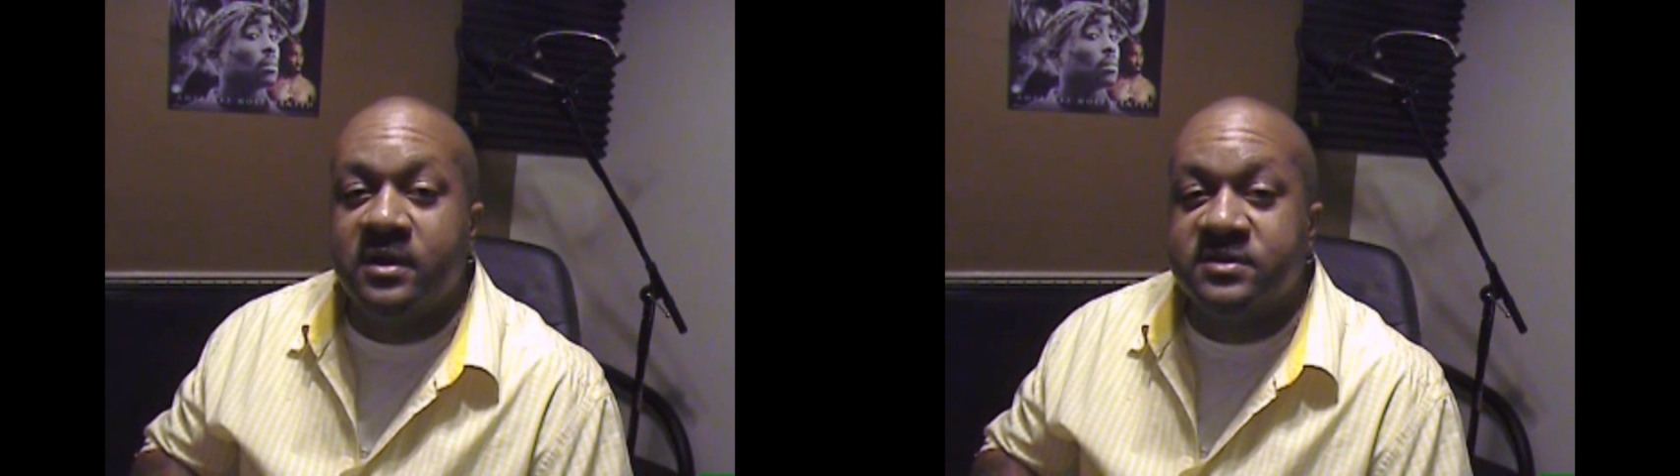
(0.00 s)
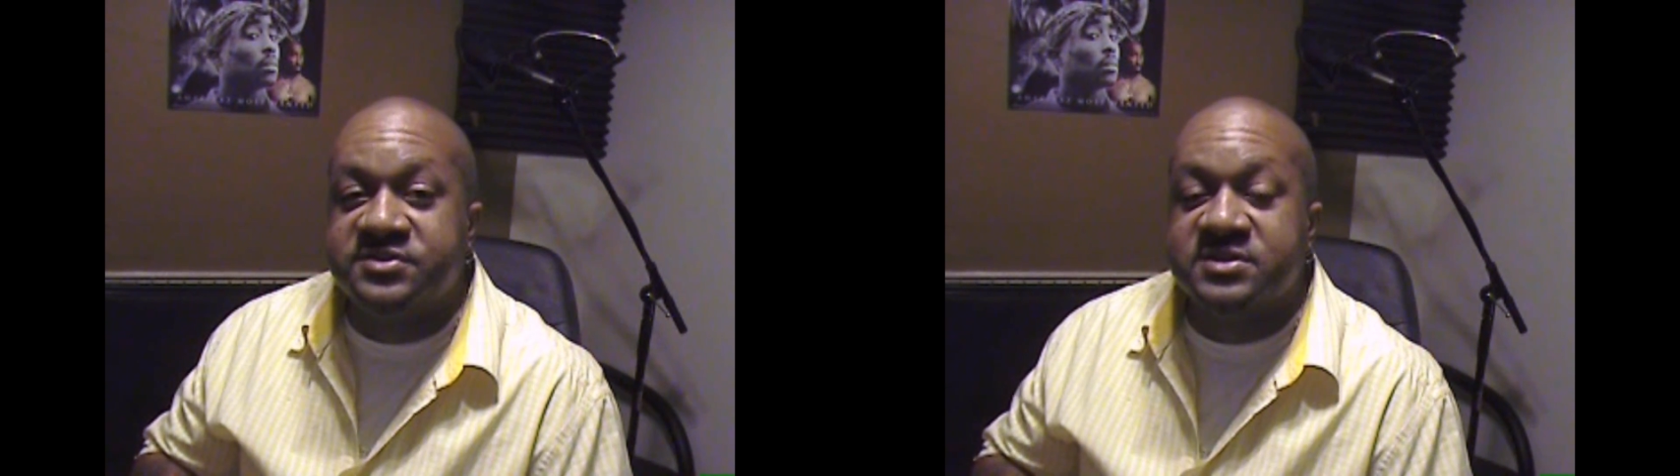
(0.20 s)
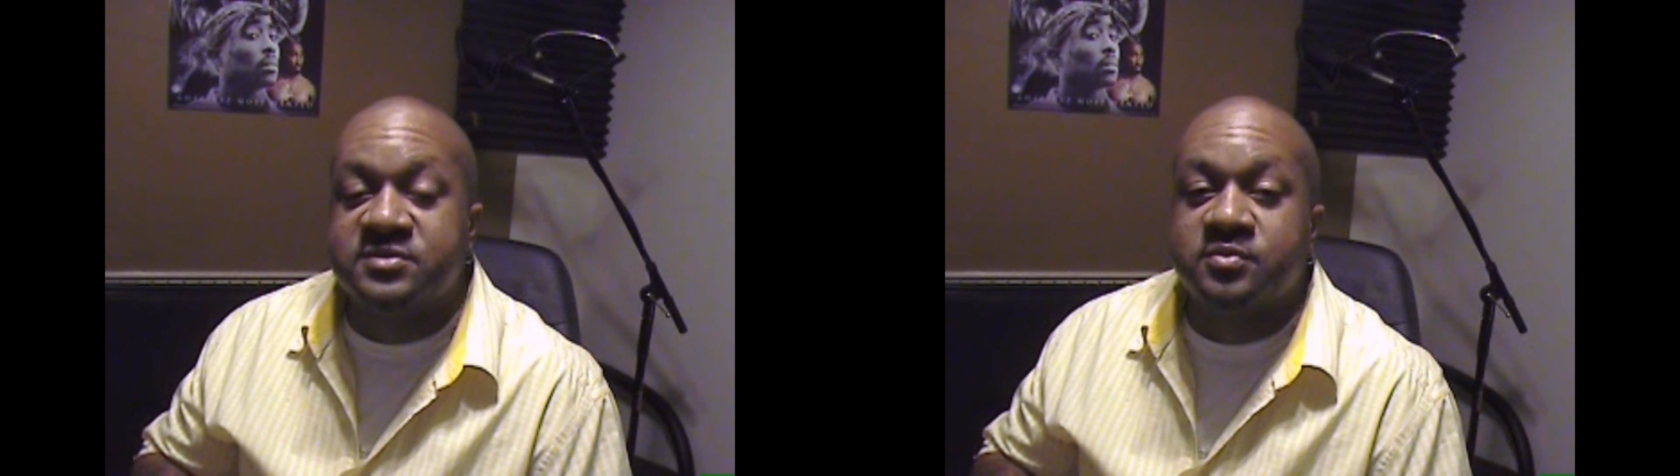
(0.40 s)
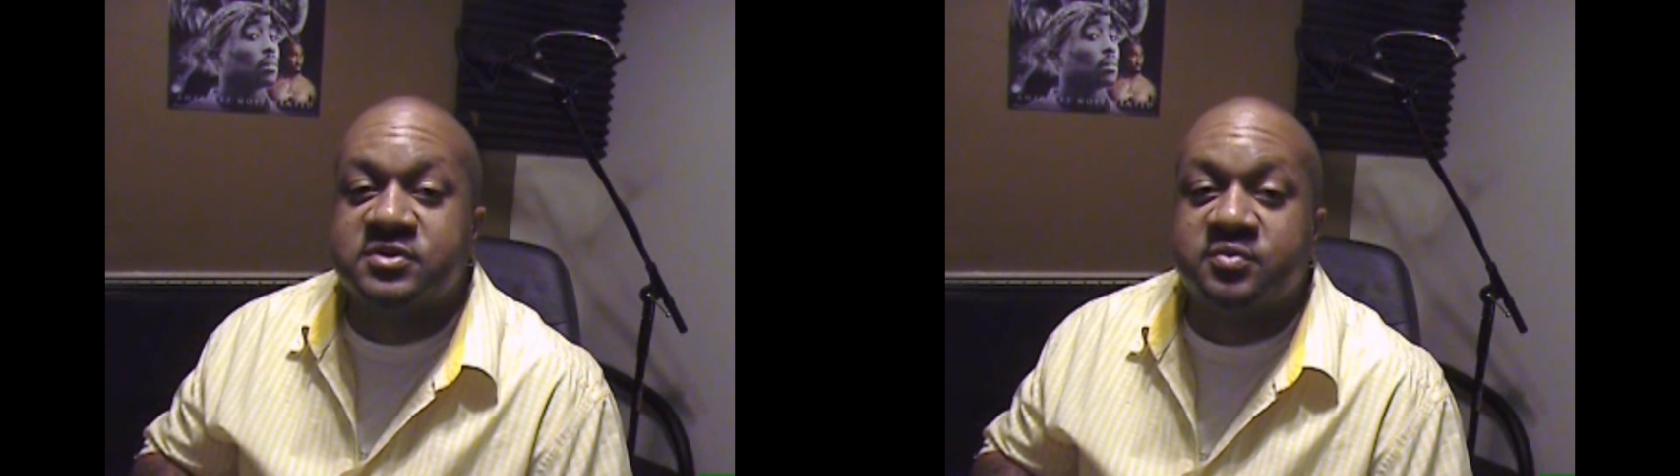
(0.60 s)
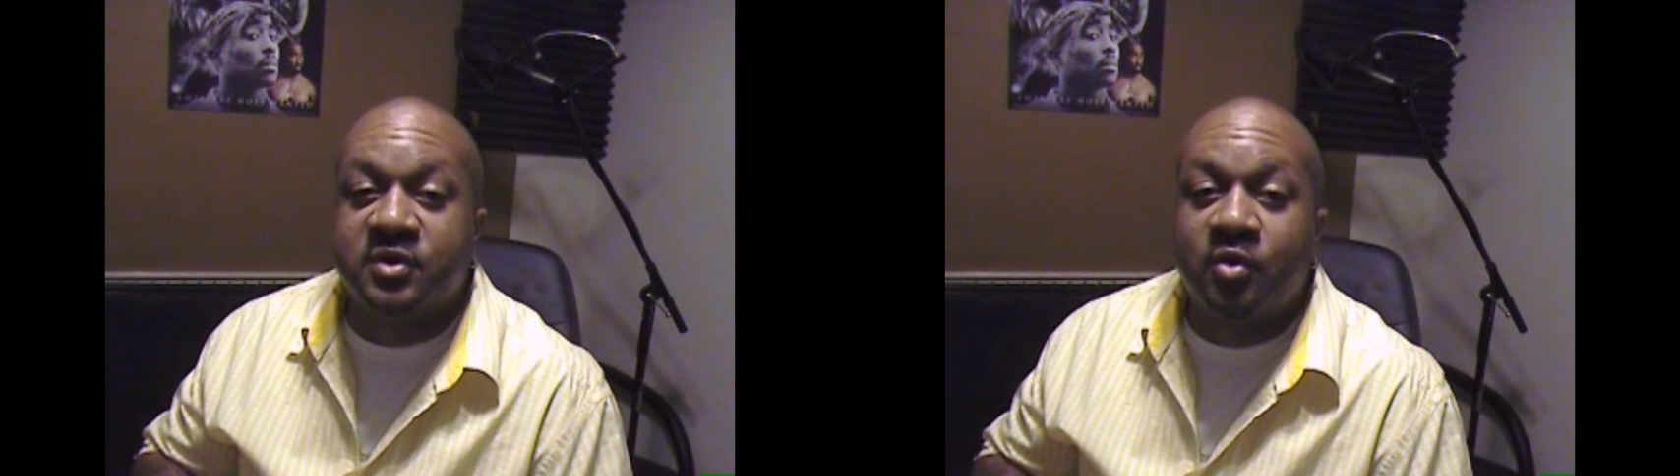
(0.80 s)
It just
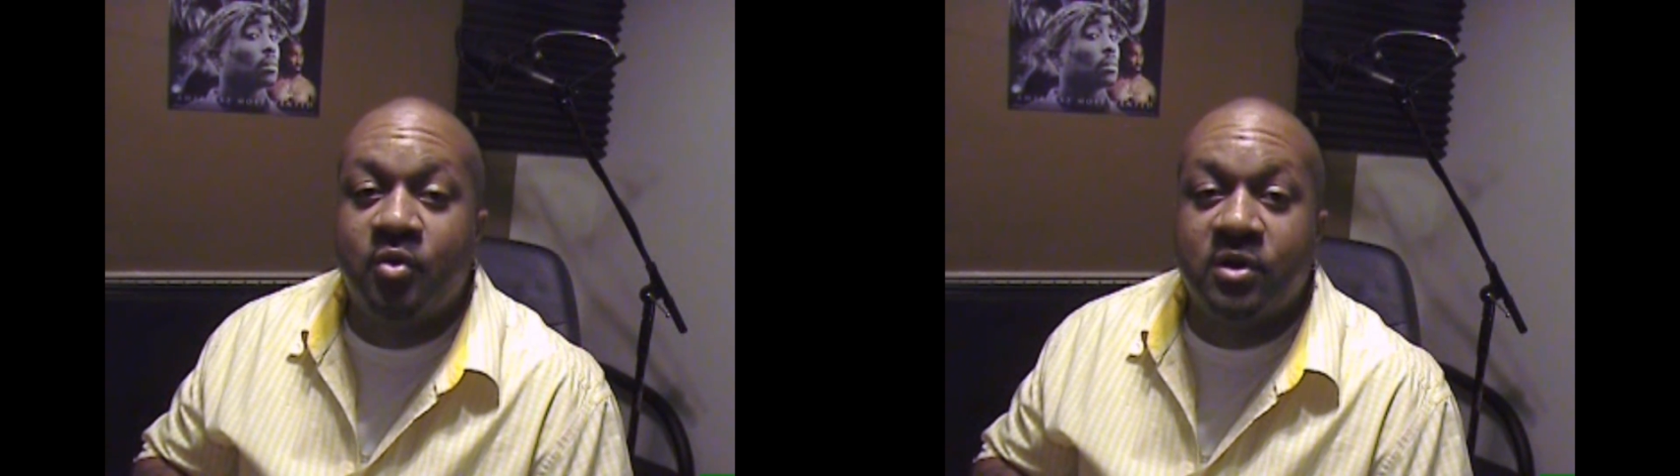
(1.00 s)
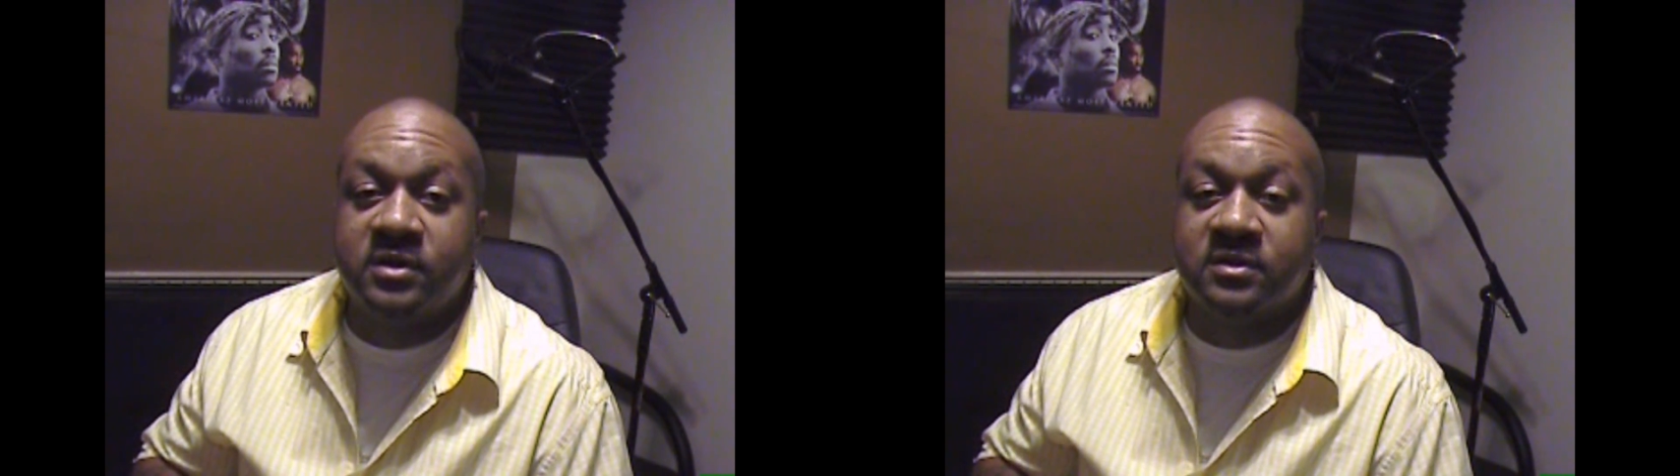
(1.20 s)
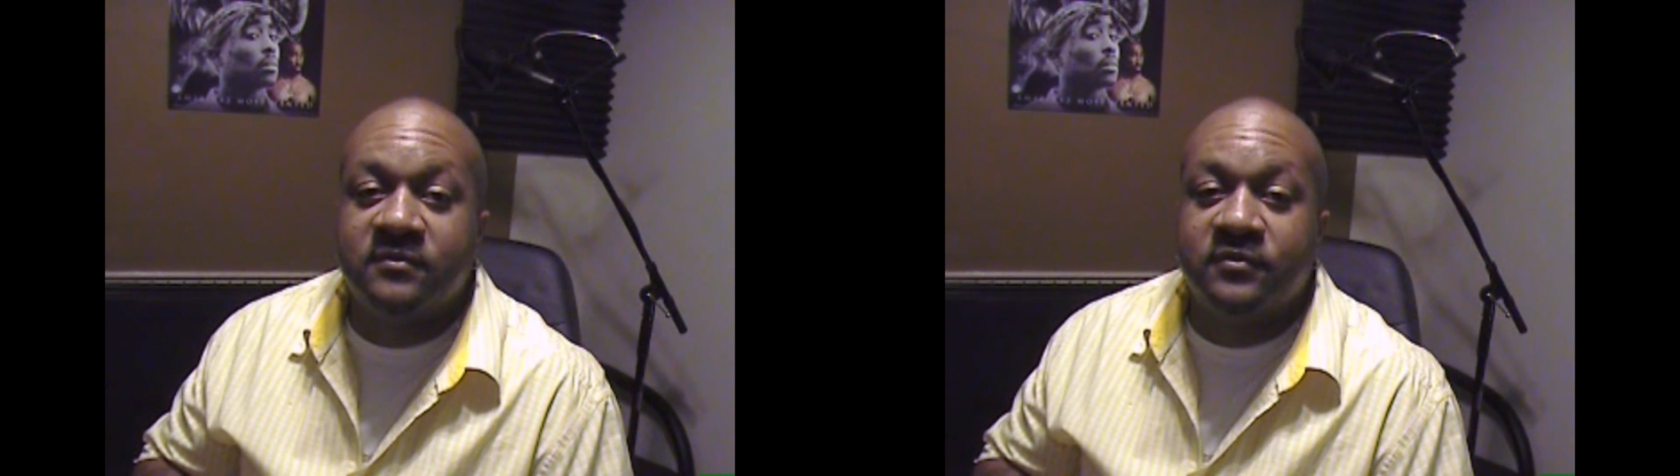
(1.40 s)
was recorded